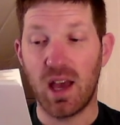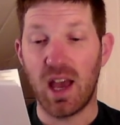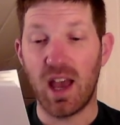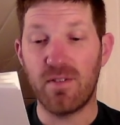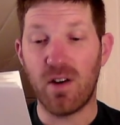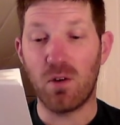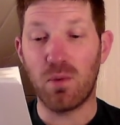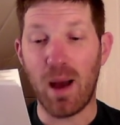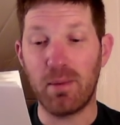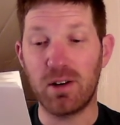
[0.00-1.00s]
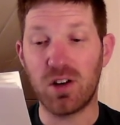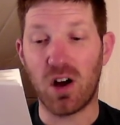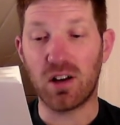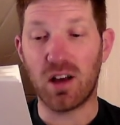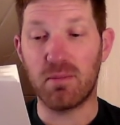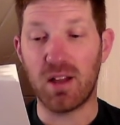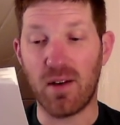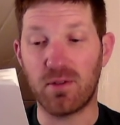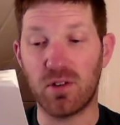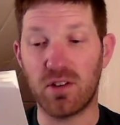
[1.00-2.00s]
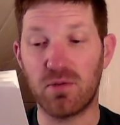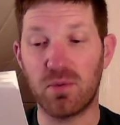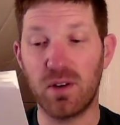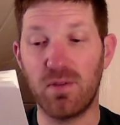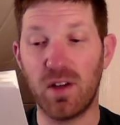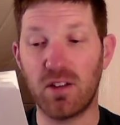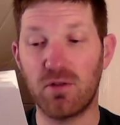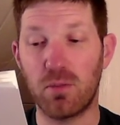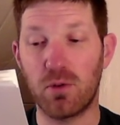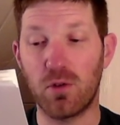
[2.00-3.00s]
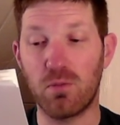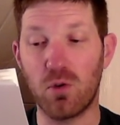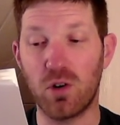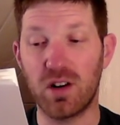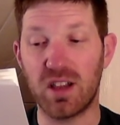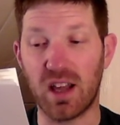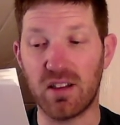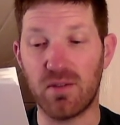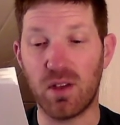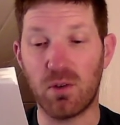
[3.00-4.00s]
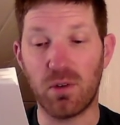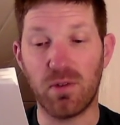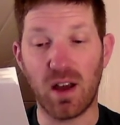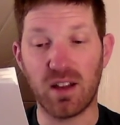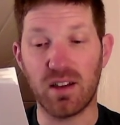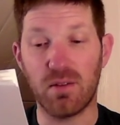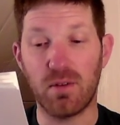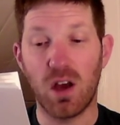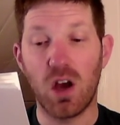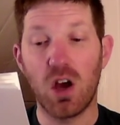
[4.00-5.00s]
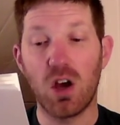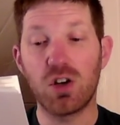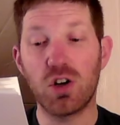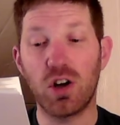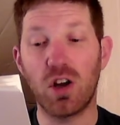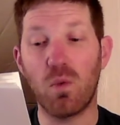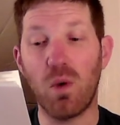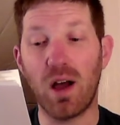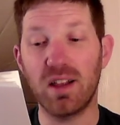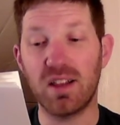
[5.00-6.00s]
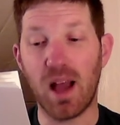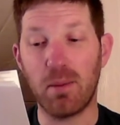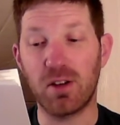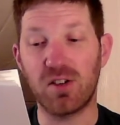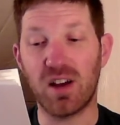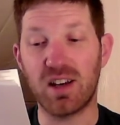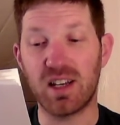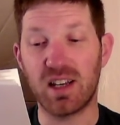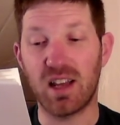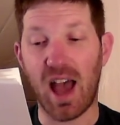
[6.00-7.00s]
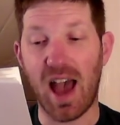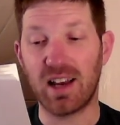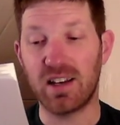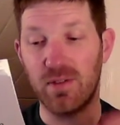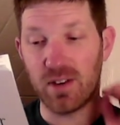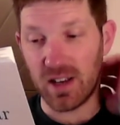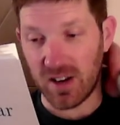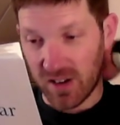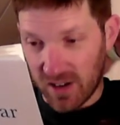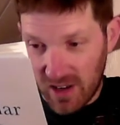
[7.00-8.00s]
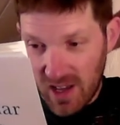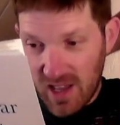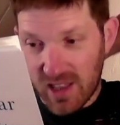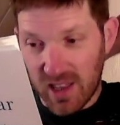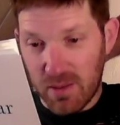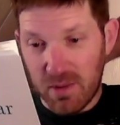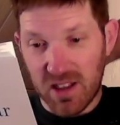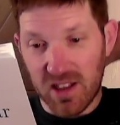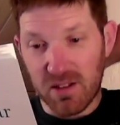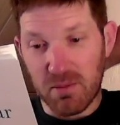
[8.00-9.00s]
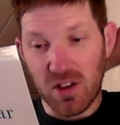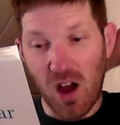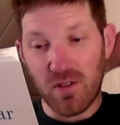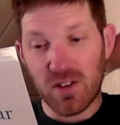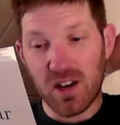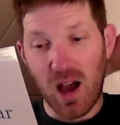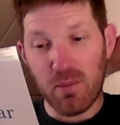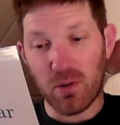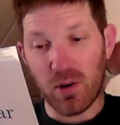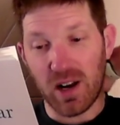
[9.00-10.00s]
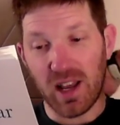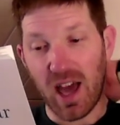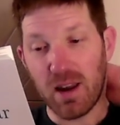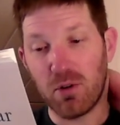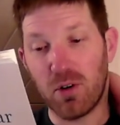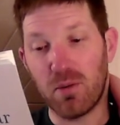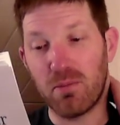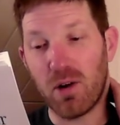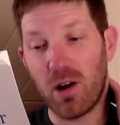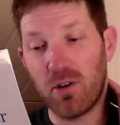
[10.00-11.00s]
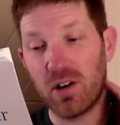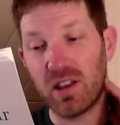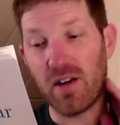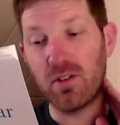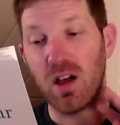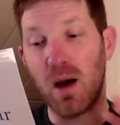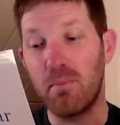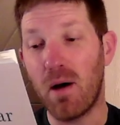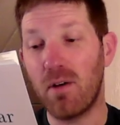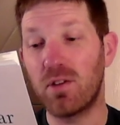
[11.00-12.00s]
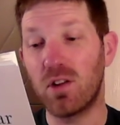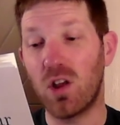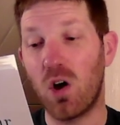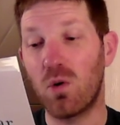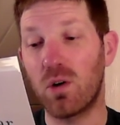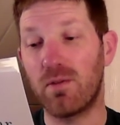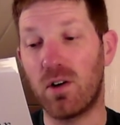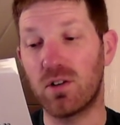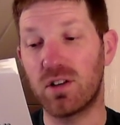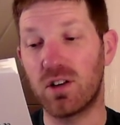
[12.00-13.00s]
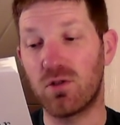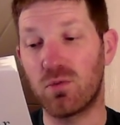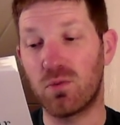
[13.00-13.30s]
If a rabid dog comes after us, reflex will prove more decisive than reflexive. During well-established active addiction, the limbic system is often operating at a priority level above the lower voltage